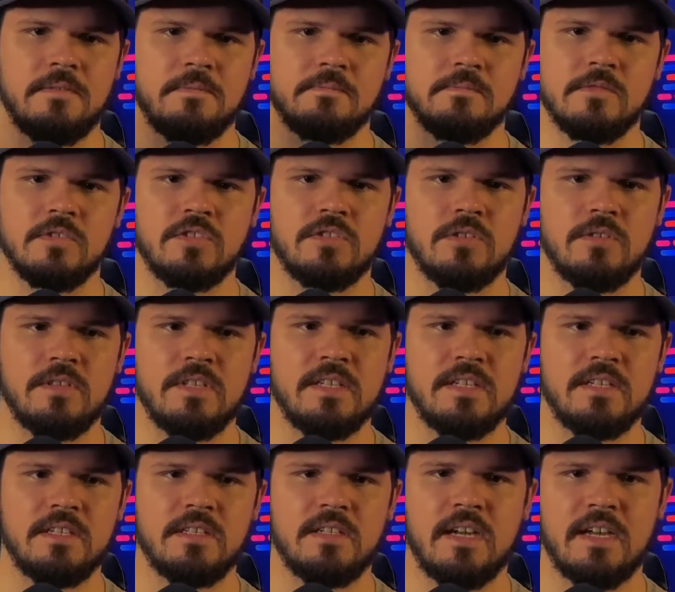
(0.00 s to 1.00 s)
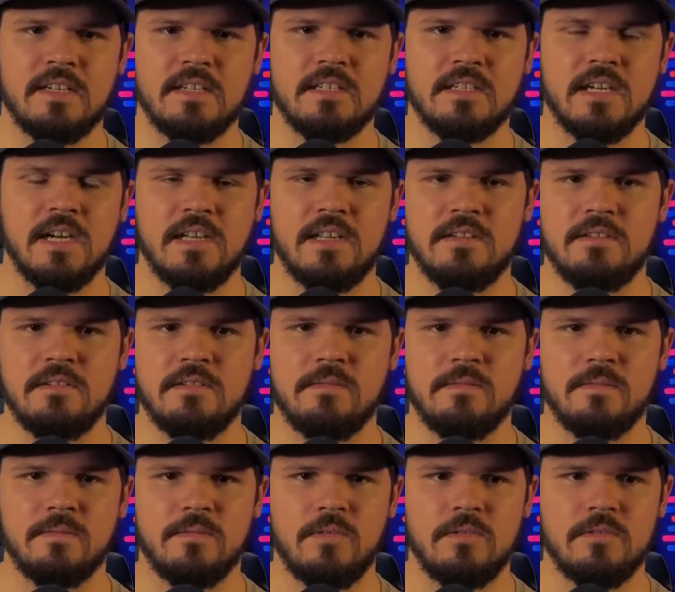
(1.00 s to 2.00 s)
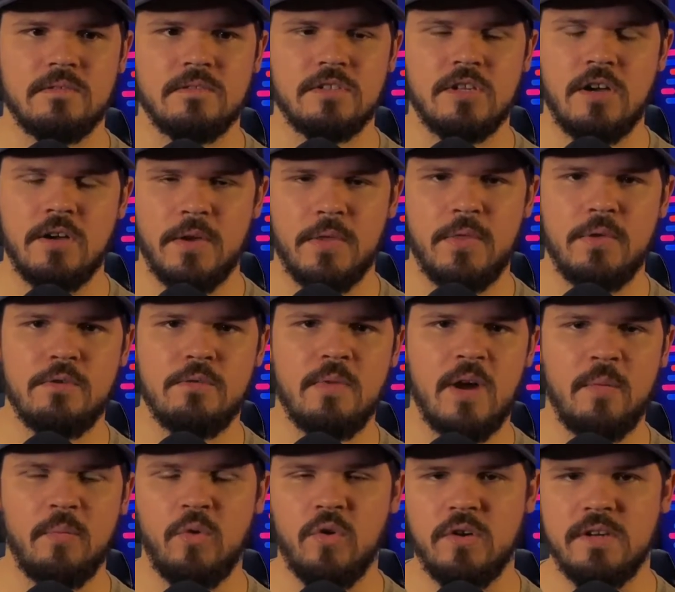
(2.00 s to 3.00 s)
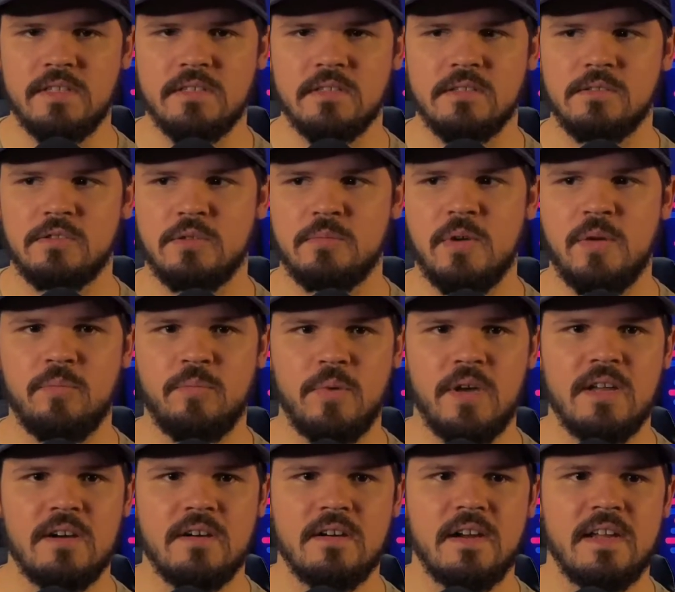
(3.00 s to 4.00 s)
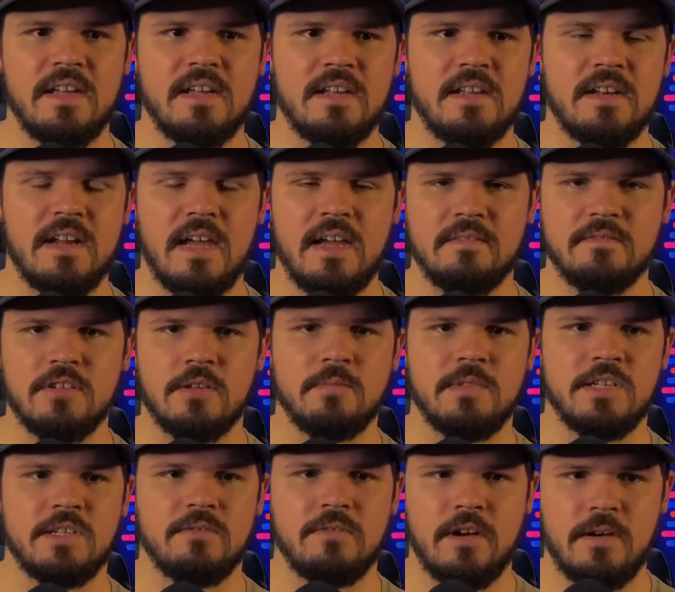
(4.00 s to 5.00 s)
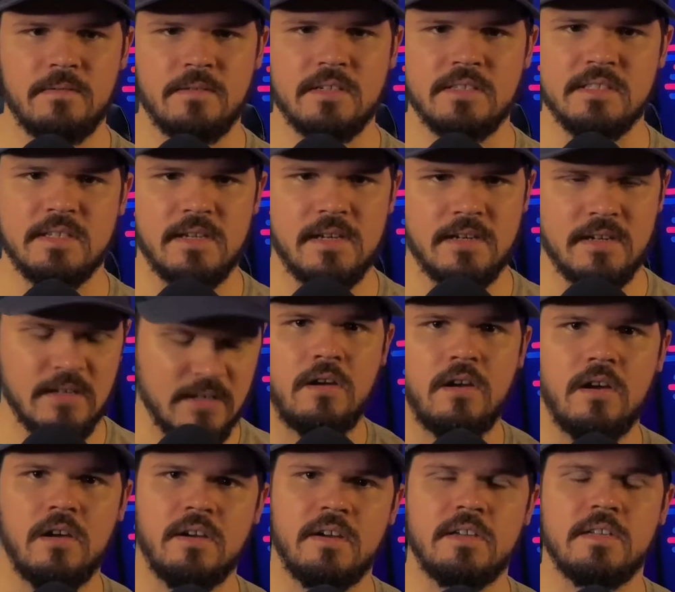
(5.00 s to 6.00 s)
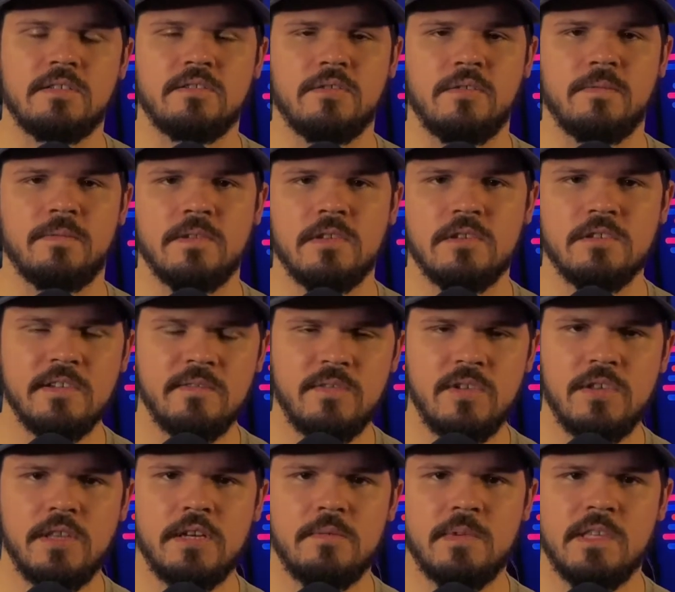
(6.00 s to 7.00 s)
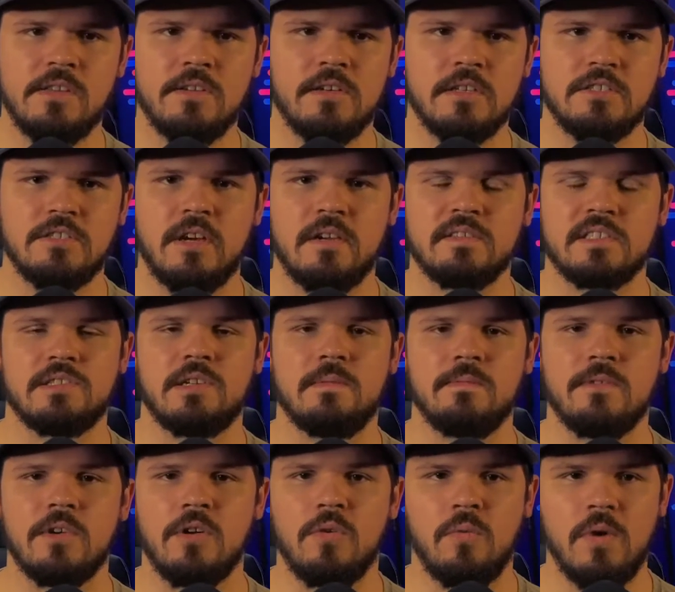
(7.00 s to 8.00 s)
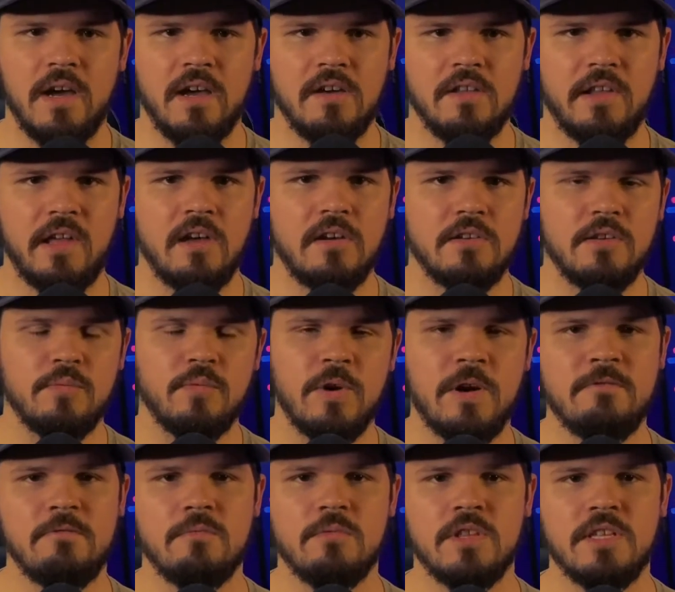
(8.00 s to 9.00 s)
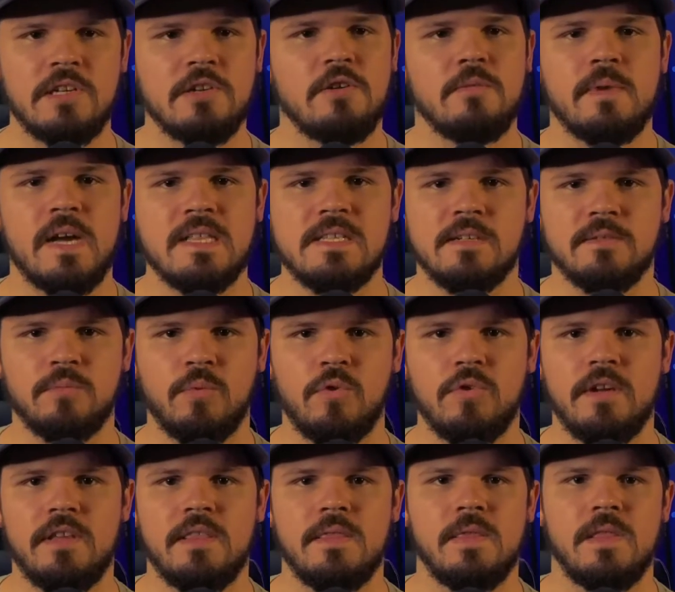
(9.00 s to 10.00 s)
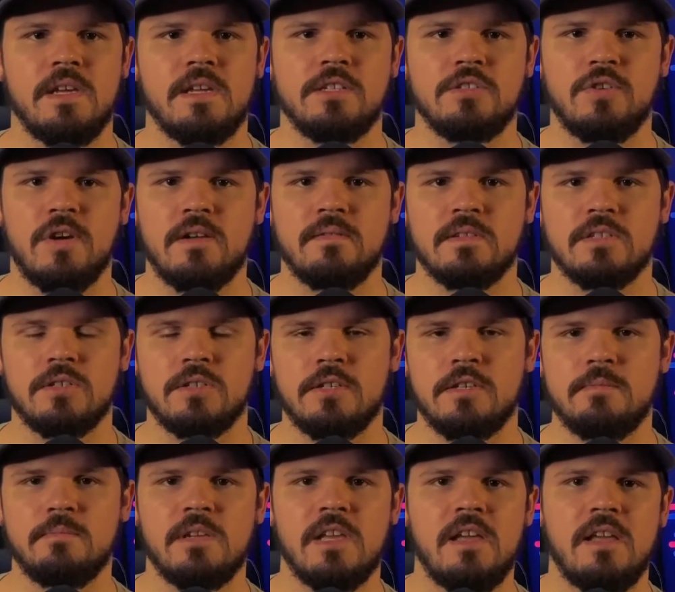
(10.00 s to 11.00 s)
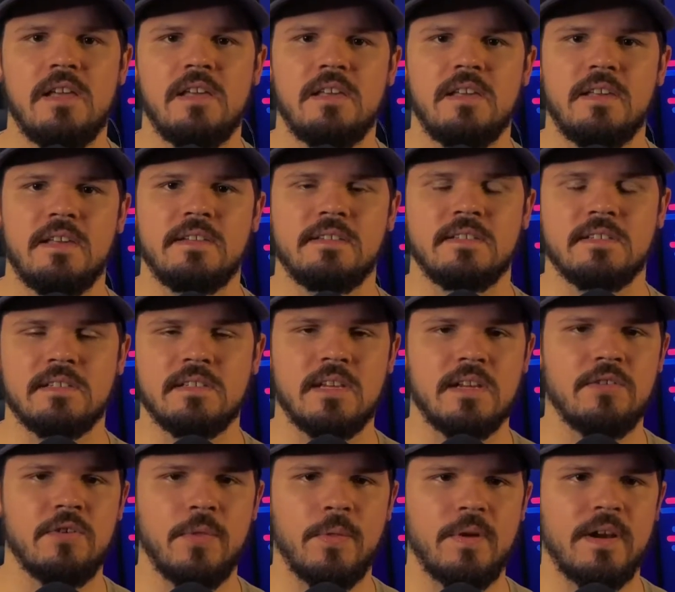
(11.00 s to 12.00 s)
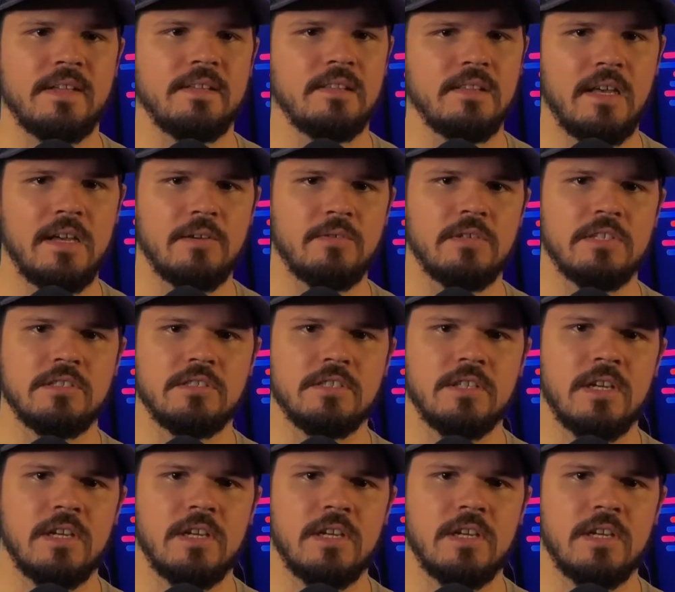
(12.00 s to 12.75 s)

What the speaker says: so that I can kind of talk through my points a little bit better and have something to reference here. Alright, so for those of you that have been learning JavaScript for a while now, you probably know by this point that JavaScript is a single-threaded language.